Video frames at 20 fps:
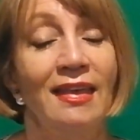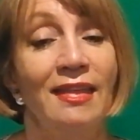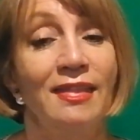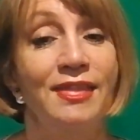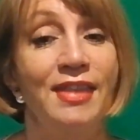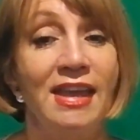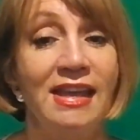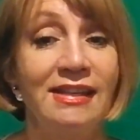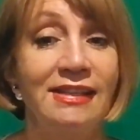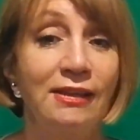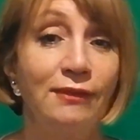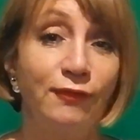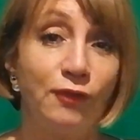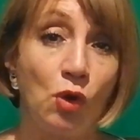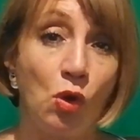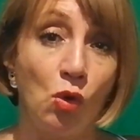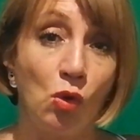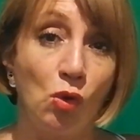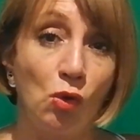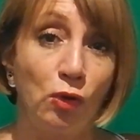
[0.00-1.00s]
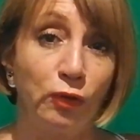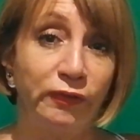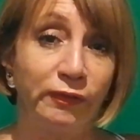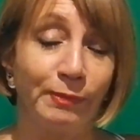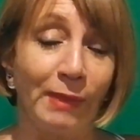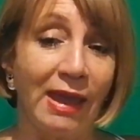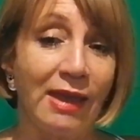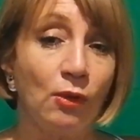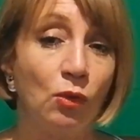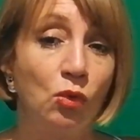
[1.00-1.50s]
This, of course,
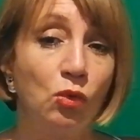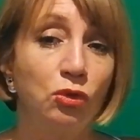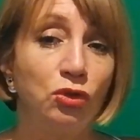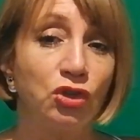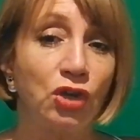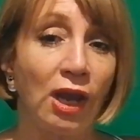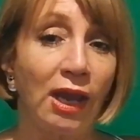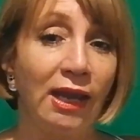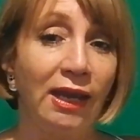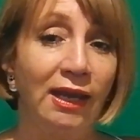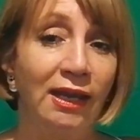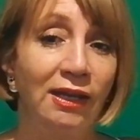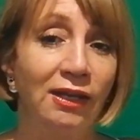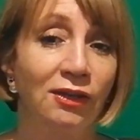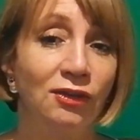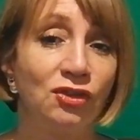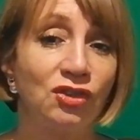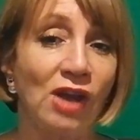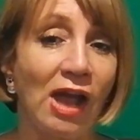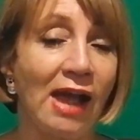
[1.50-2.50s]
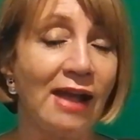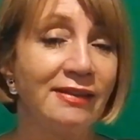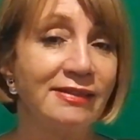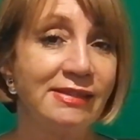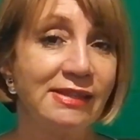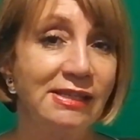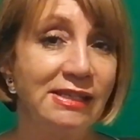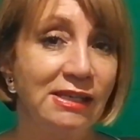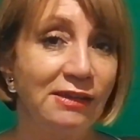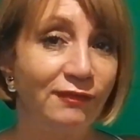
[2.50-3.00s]
may all change as
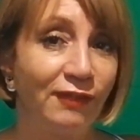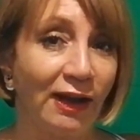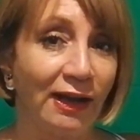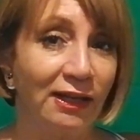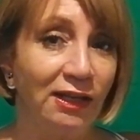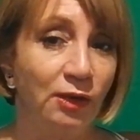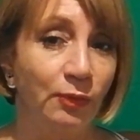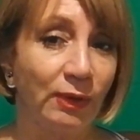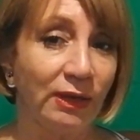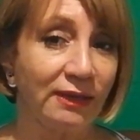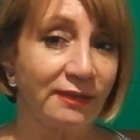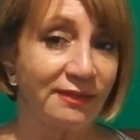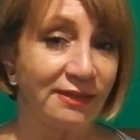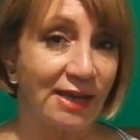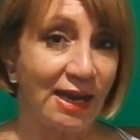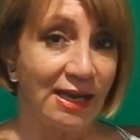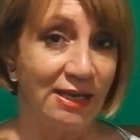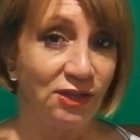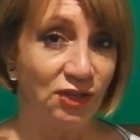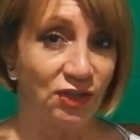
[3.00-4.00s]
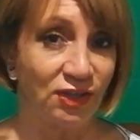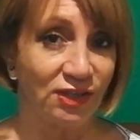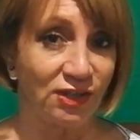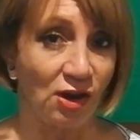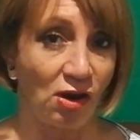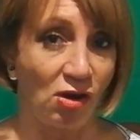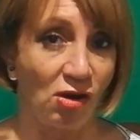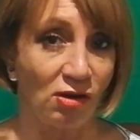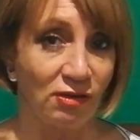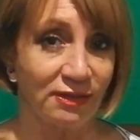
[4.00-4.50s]
the devaluing stage
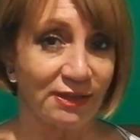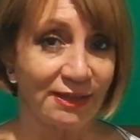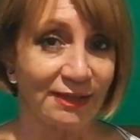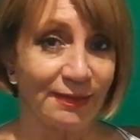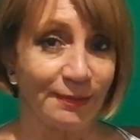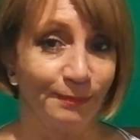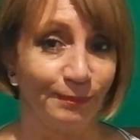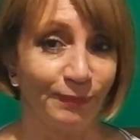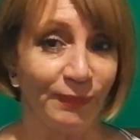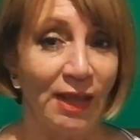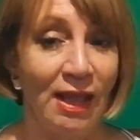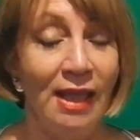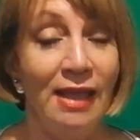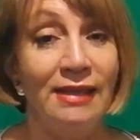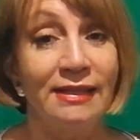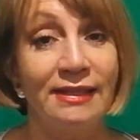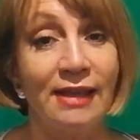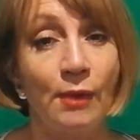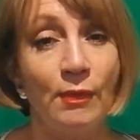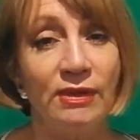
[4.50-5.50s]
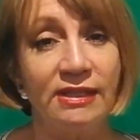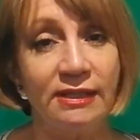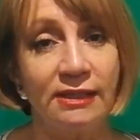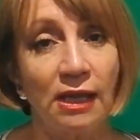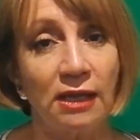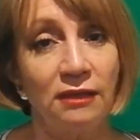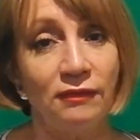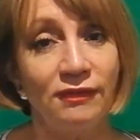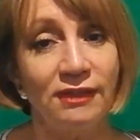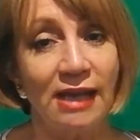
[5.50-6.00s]
starts. So
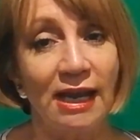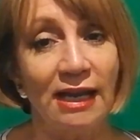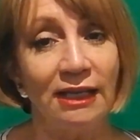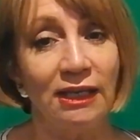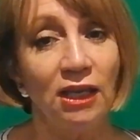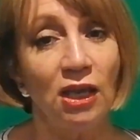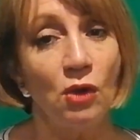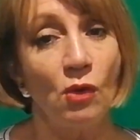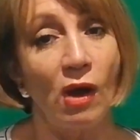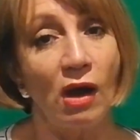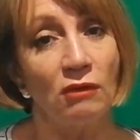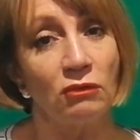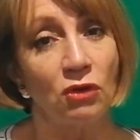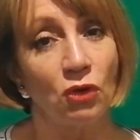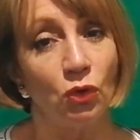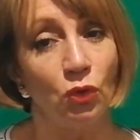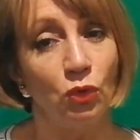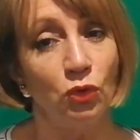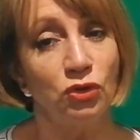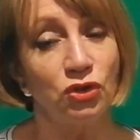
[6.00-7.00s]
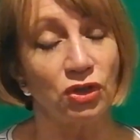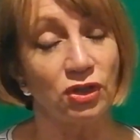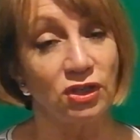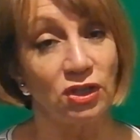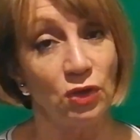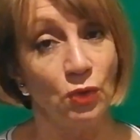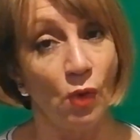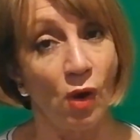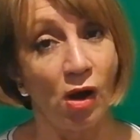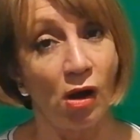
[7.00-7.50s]
instead of telling you how gorgeous
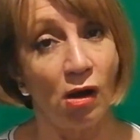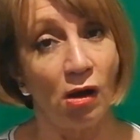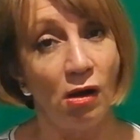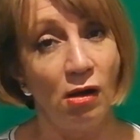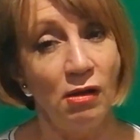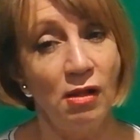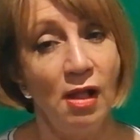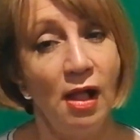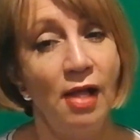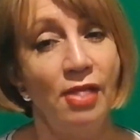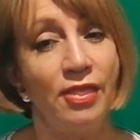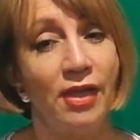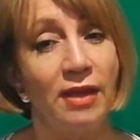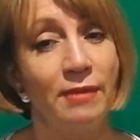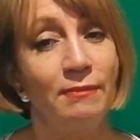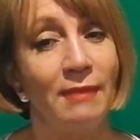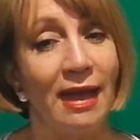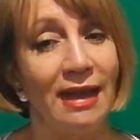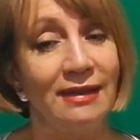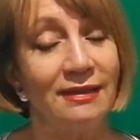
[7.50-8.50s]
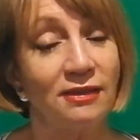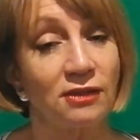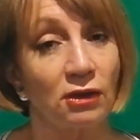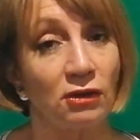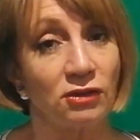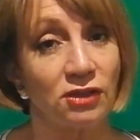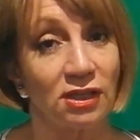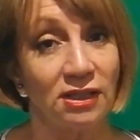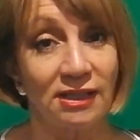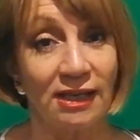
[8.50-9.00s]
you are, they may
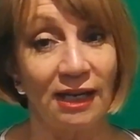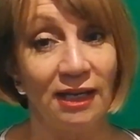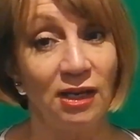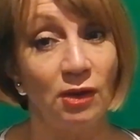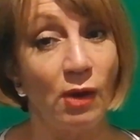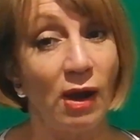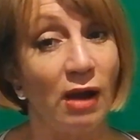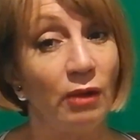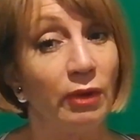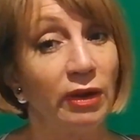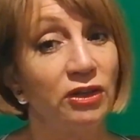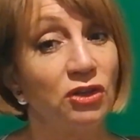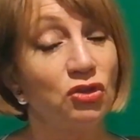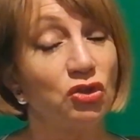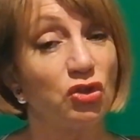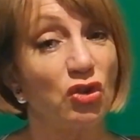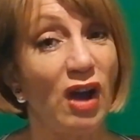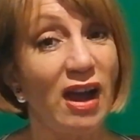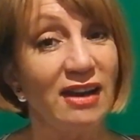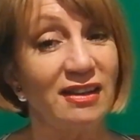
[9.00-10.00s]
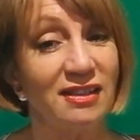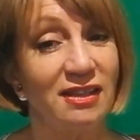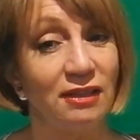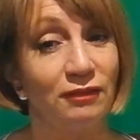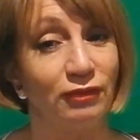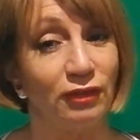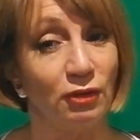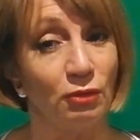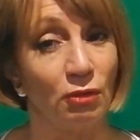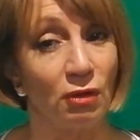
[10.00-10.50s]
start to tell you how
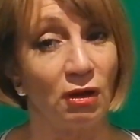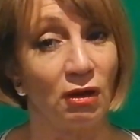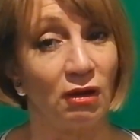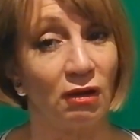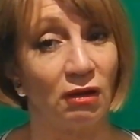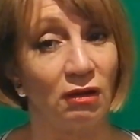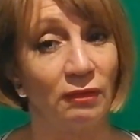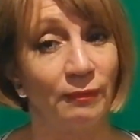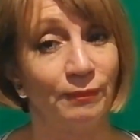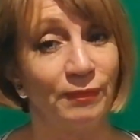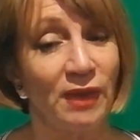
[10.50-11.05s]
unattractive you are,